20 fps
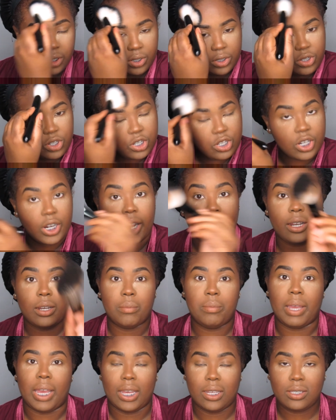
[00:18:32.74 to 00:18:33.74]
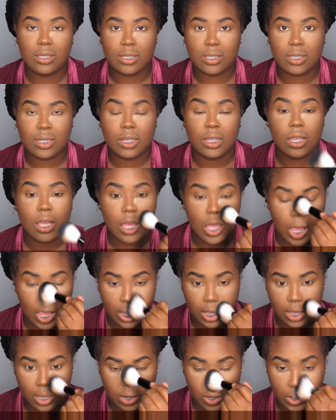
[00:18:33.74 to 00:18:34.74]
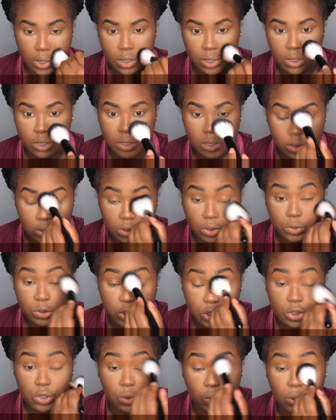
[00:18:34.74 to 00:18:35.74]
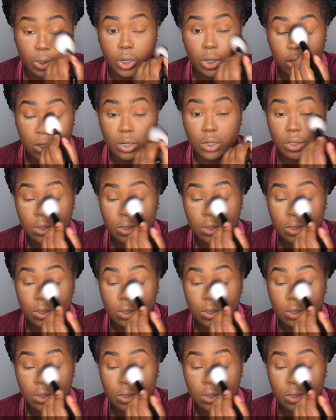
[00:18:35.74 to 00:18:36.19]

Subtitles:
Just try your best and close your door